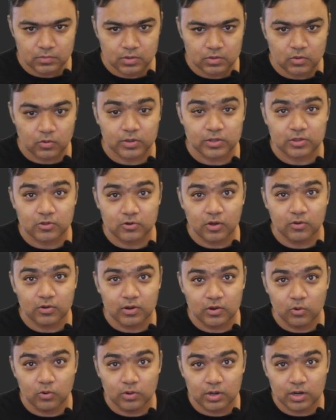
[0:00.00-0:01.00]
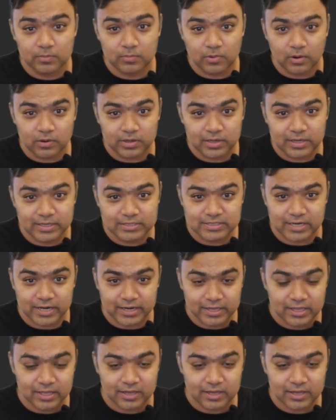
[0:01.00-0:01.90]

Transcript: Okay, so now our local model is ready,